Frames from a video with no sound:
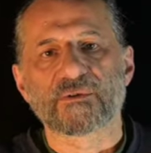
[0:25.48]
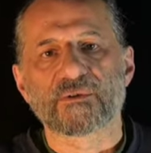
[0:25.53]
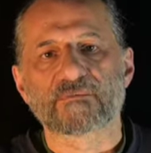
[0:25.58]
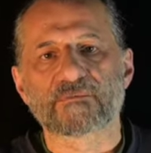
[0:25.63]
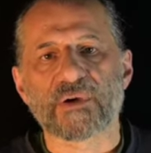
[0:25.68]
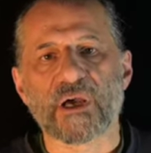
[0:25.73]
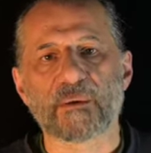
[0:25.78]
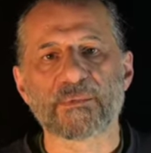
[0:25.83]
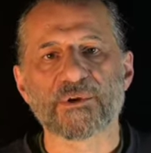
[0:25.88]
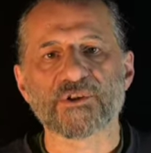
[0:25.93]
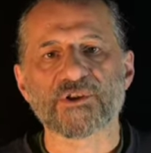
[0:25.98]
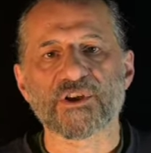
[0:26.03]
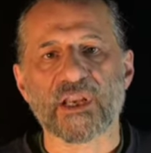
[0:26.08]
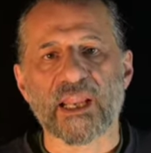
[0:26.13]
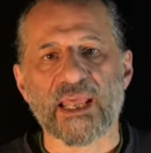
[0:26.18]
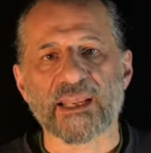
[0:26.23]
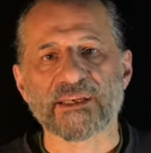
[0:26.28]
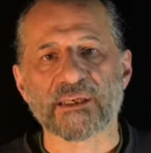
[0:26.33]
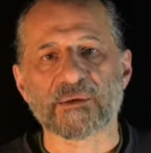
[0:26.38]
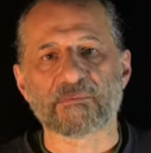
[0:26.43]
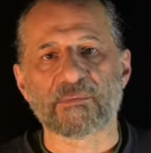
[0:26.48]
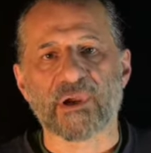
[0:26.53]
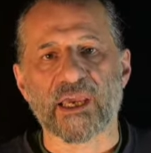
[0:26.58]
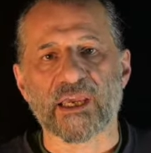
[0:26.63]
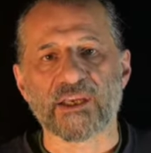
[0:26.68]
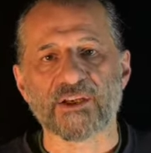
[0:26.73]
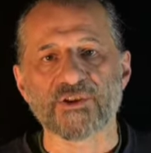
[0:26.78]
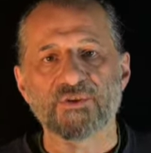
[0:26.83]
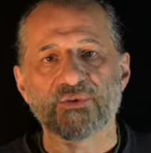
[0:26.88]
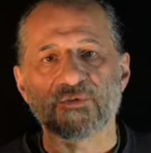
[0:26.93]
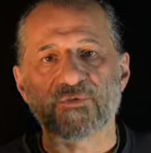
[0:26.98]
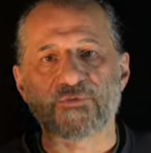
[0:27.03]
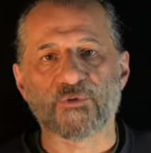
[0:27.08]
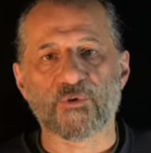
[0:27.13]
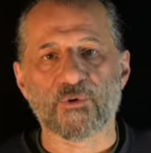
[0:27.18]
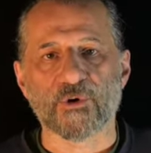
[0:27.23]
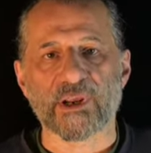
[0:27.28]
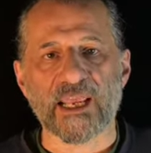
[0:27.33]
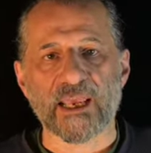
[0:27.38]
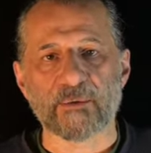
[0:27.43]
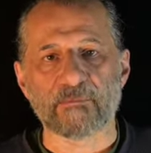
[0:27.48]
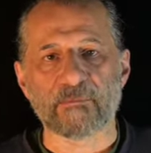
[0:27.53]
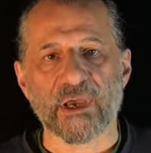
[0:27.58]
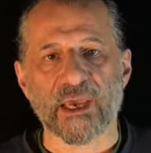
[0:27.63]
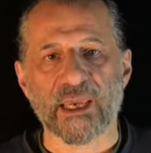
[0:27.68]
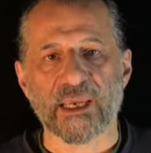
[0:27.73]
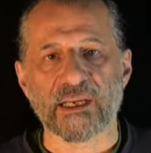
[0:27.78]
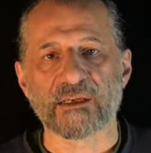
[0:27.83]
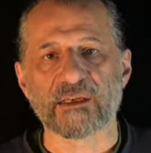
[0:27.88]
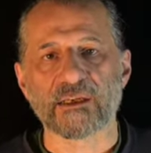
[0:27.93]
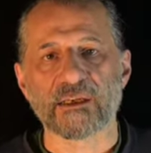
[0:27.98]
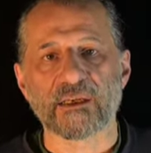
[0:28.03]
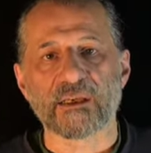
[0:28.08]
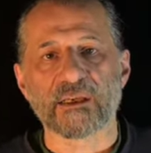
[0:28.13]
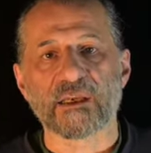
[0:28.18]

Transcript: publish a landing page for a campaign,